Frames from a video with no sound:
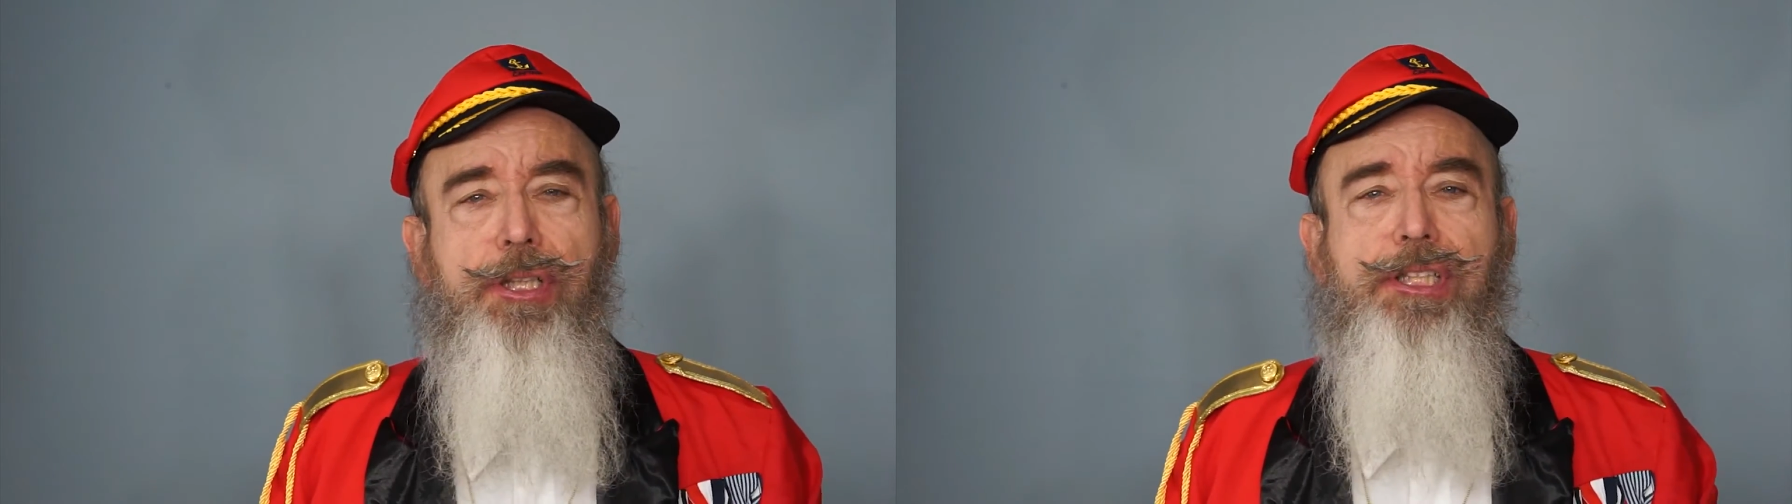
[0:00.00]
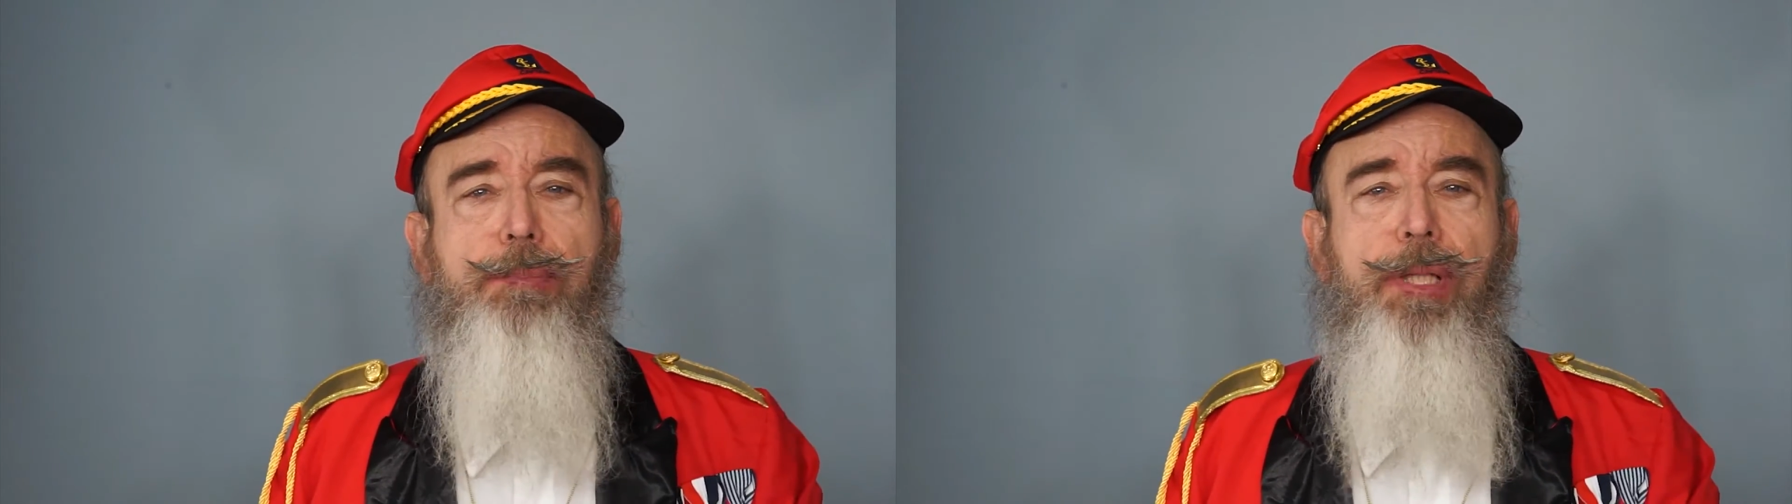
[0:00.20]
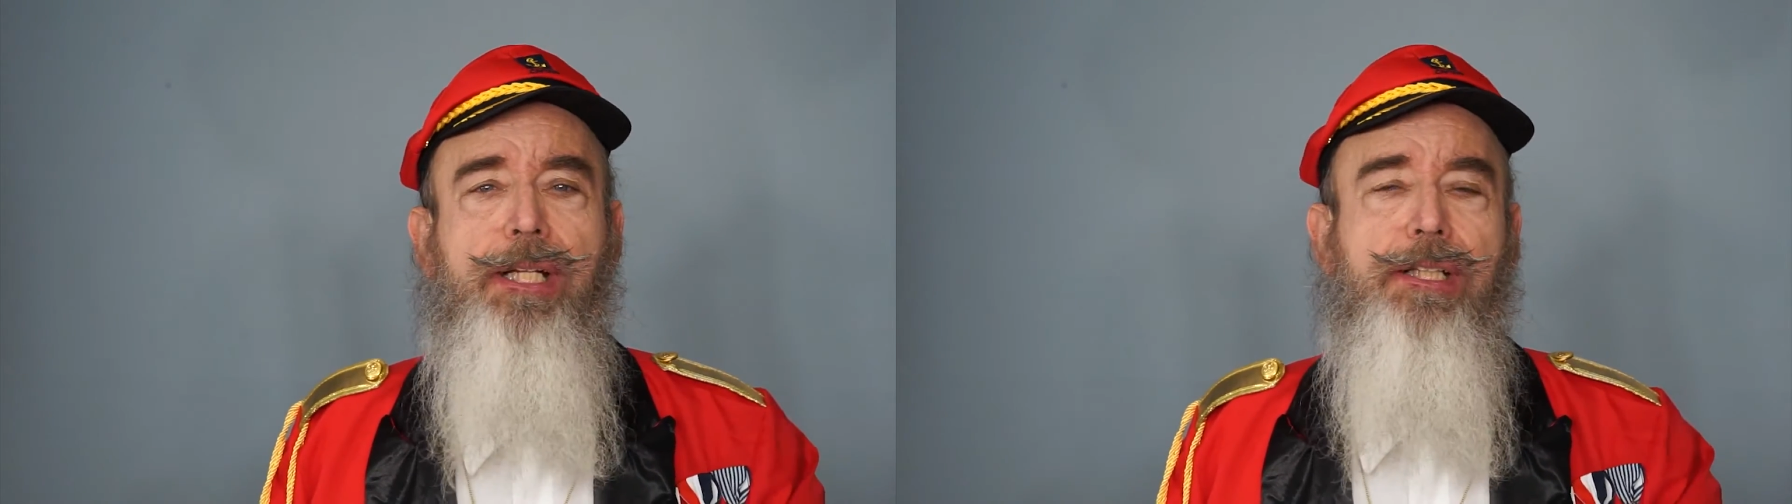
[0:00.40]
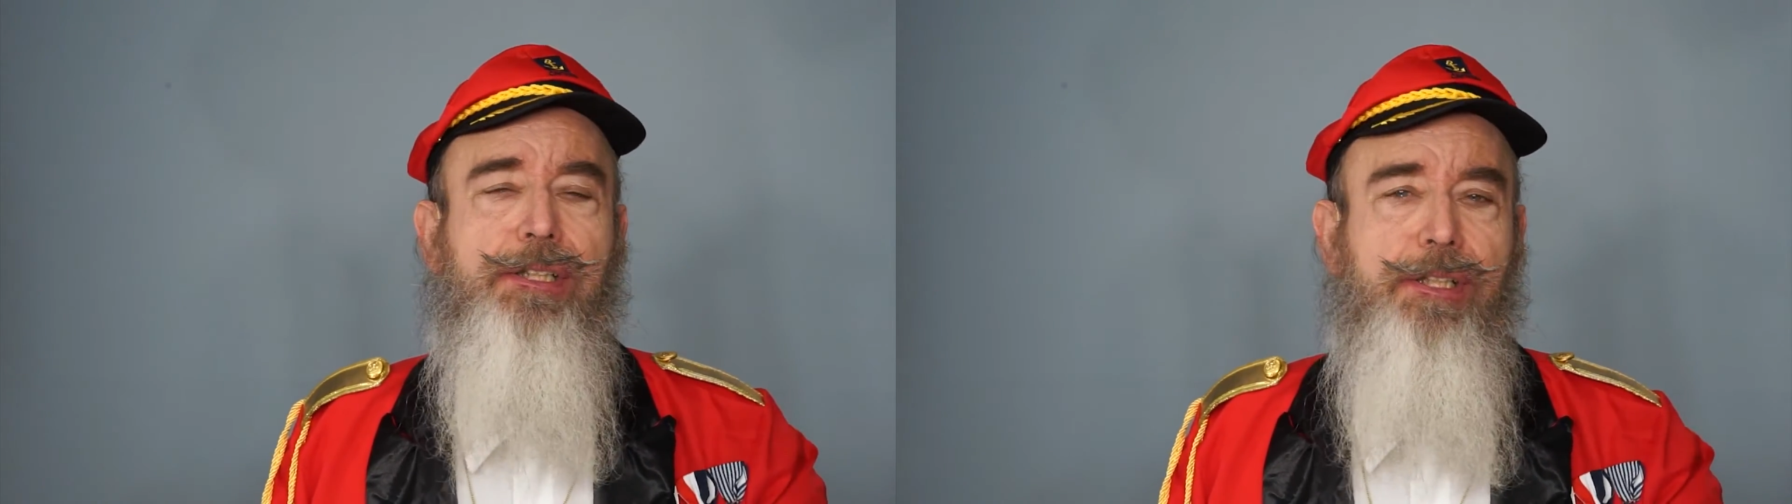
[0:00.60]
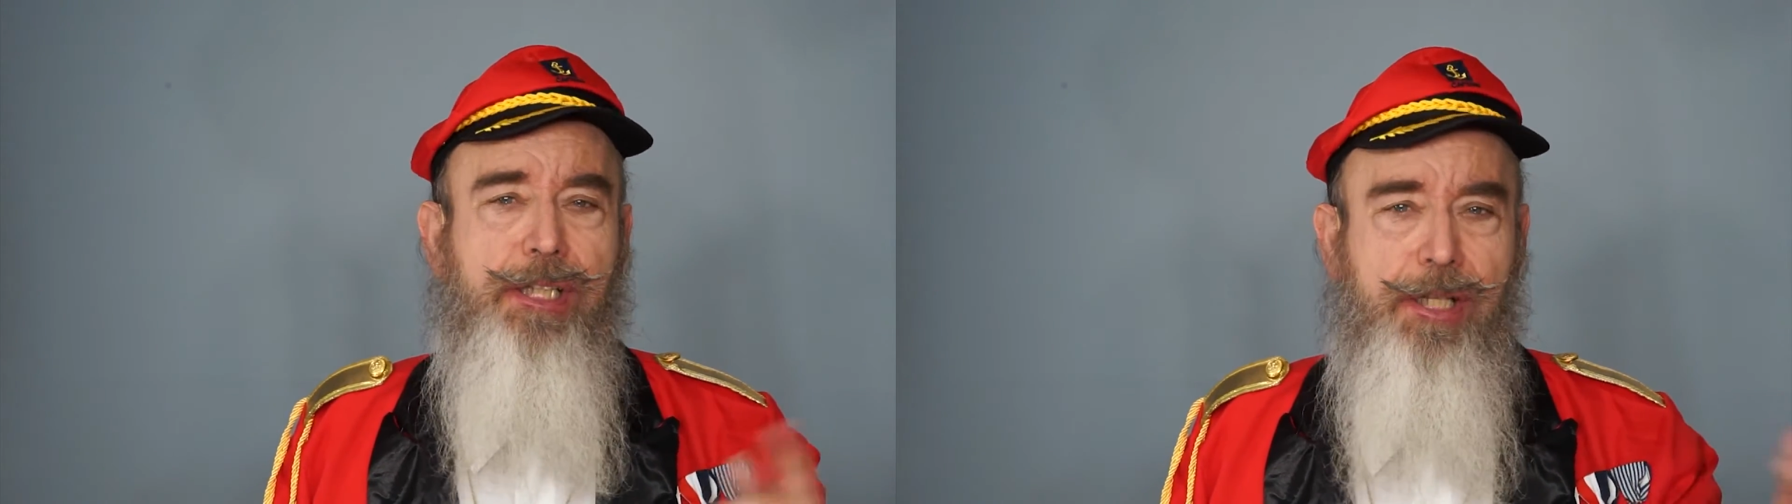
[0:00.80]
explain it
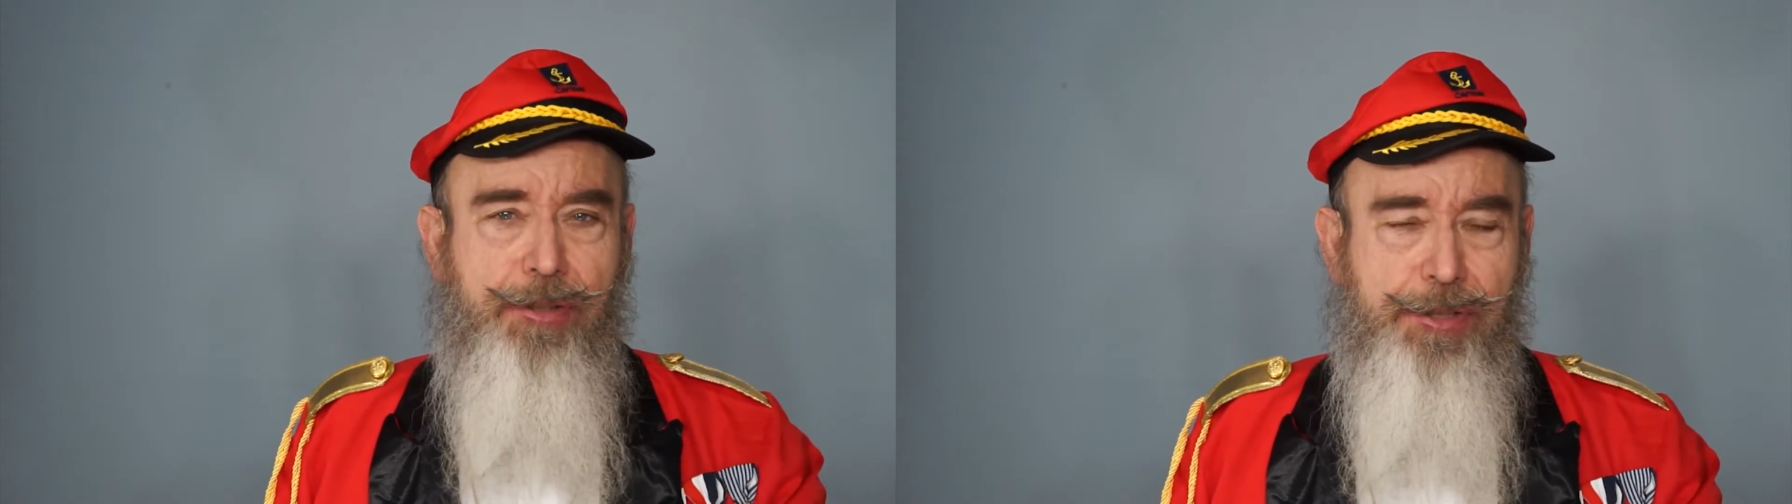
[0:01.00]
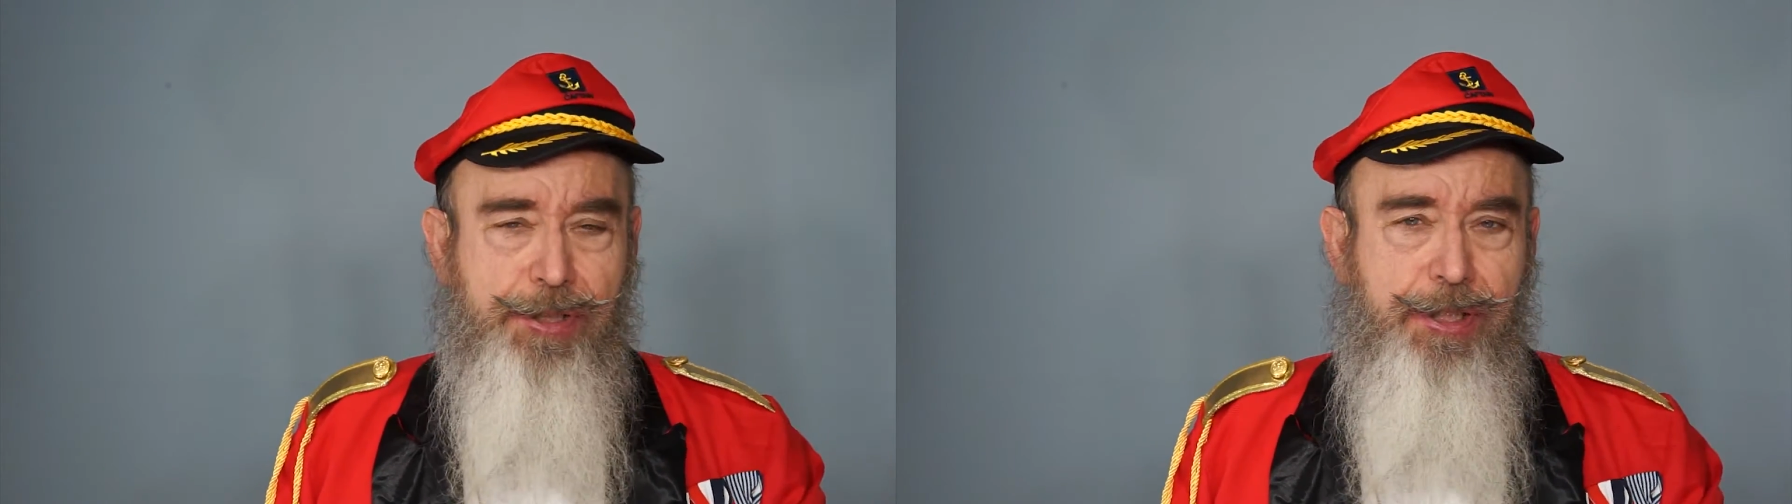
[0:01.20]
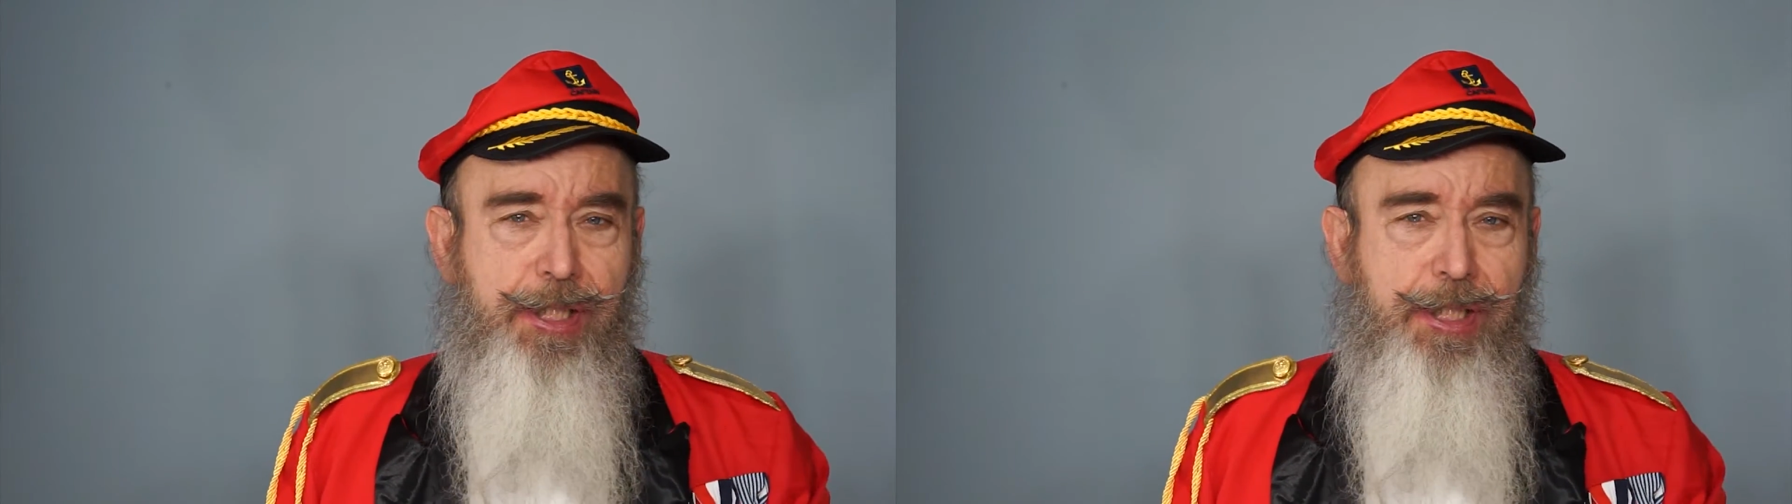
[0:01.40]
to the others,